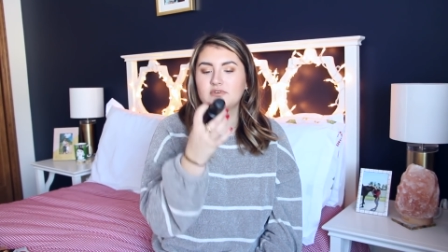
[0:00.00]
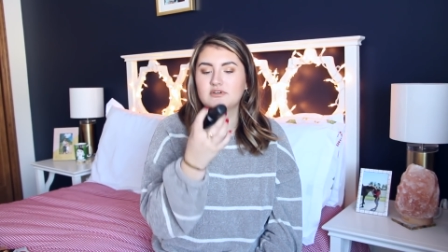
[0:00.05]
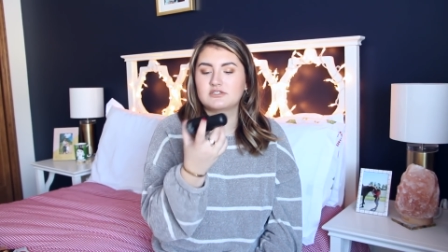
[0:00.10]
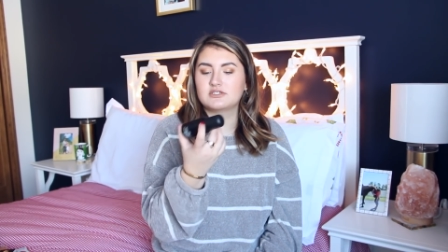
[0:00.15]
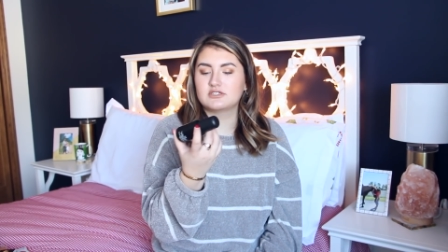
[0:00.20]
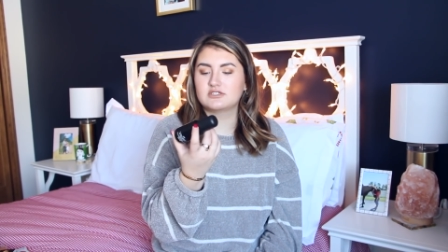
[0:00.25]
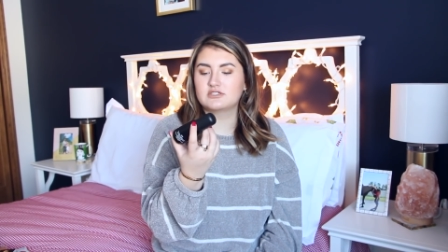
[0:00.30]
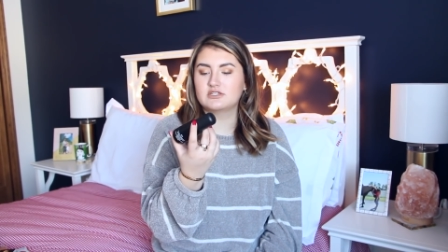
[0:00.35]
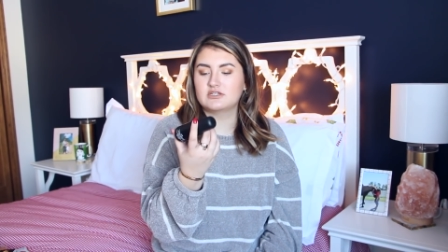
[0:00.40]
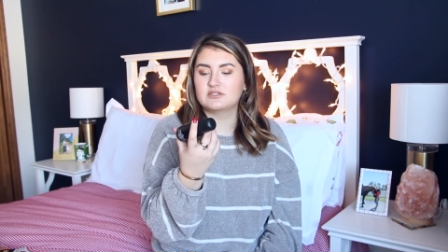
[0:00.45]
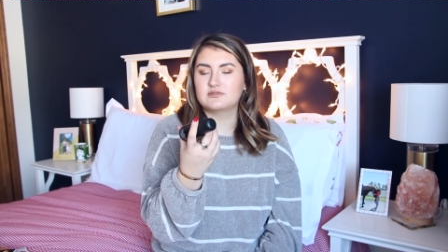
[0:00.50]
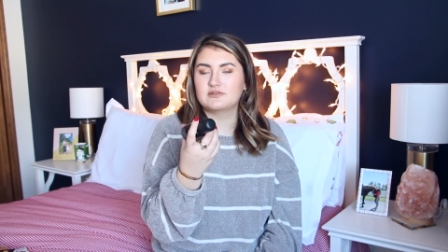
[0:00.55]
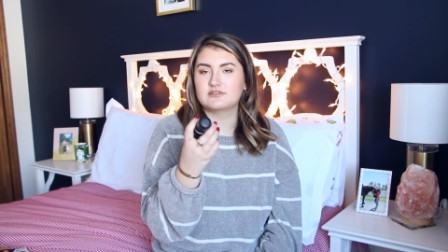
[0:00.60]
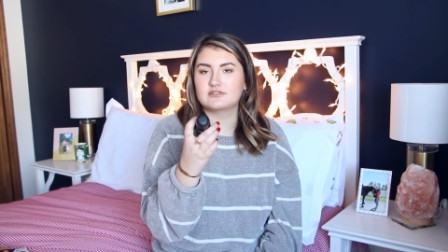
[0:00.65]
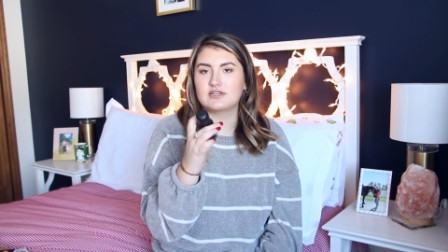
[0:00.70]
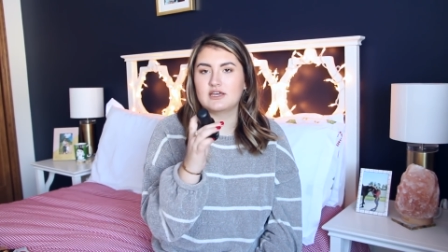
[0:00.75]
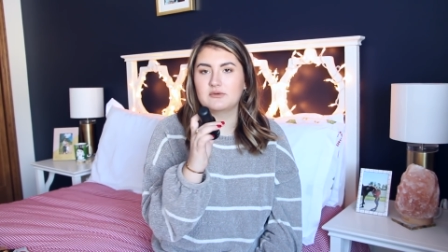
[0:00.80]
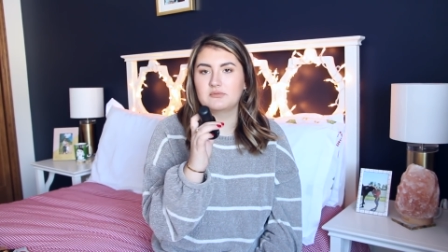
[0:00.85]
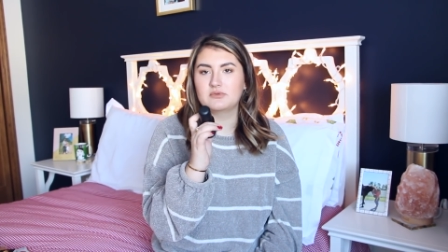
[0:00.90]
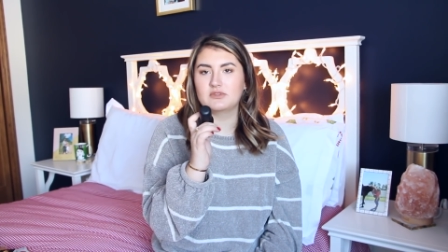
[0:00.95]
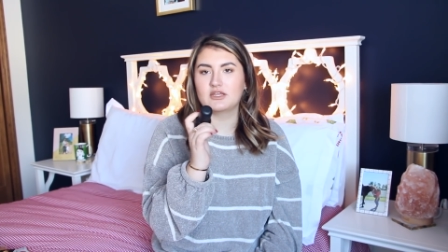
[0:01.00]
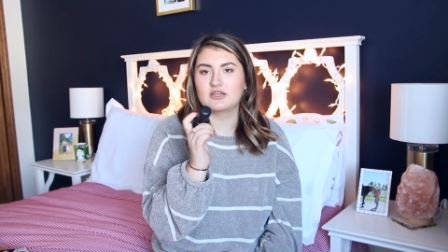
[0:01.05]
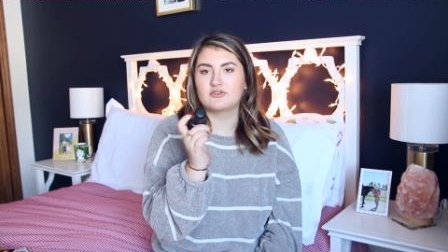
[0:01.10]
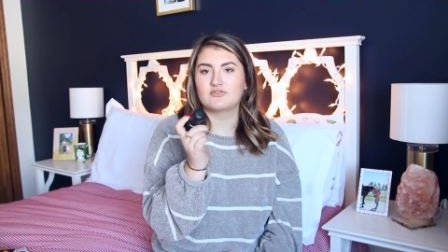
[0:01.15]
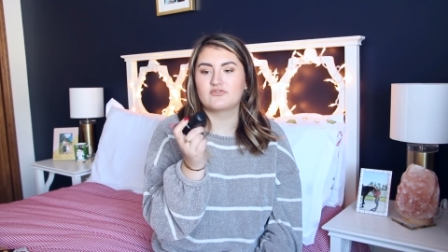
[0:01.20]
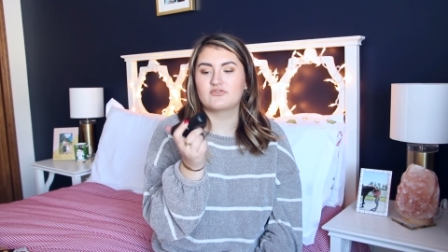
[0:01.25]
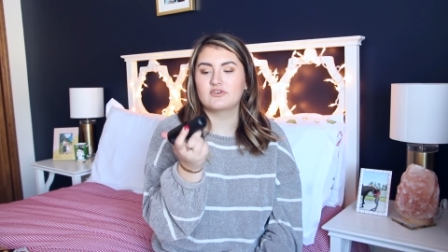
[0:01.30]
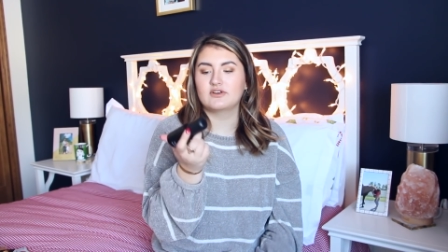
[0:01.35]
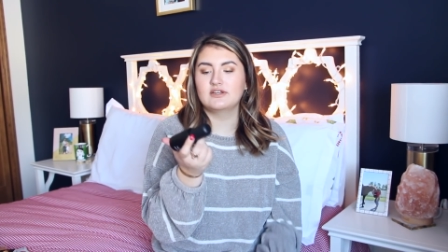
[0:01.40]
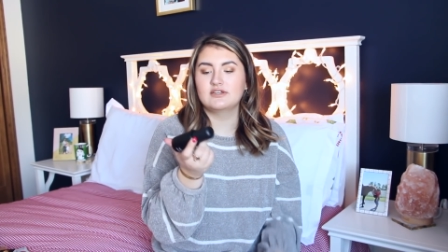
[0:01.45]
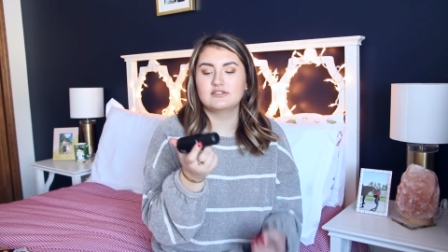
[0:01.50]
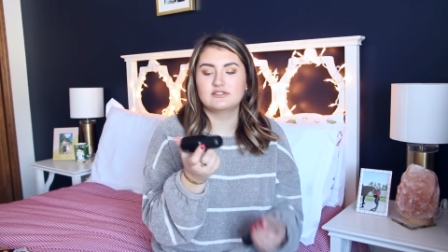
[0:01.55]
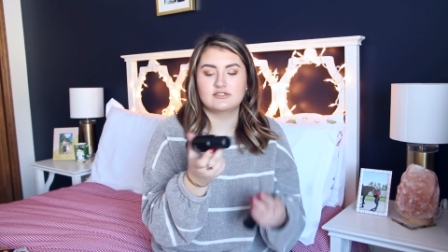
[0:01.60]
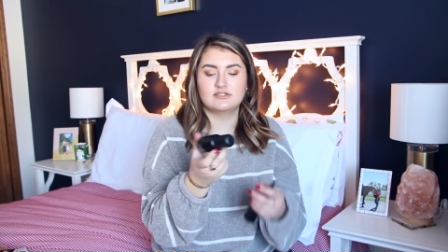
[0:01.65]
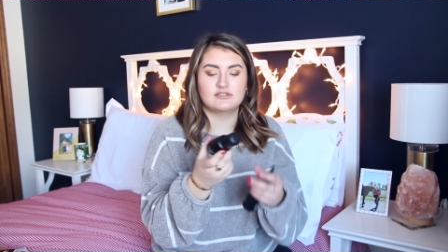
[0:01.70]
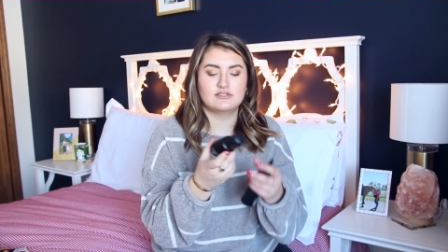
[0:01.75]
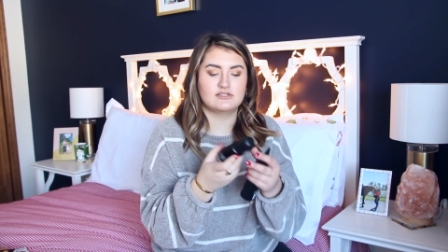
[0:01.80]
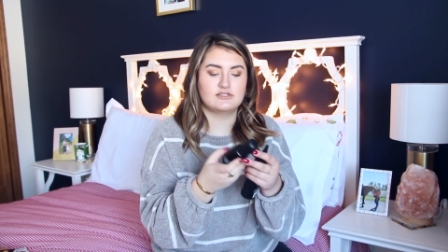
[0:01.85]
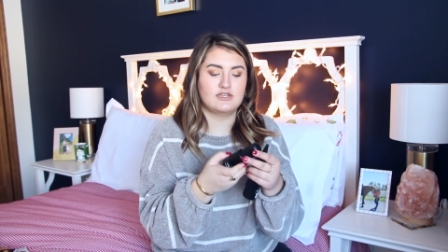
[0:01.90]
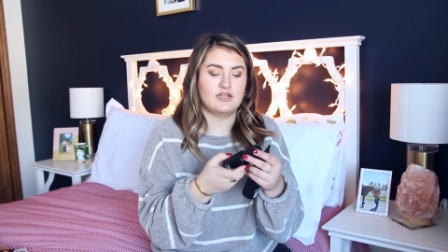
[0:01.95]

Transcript: which is just supposed to help with like frizz and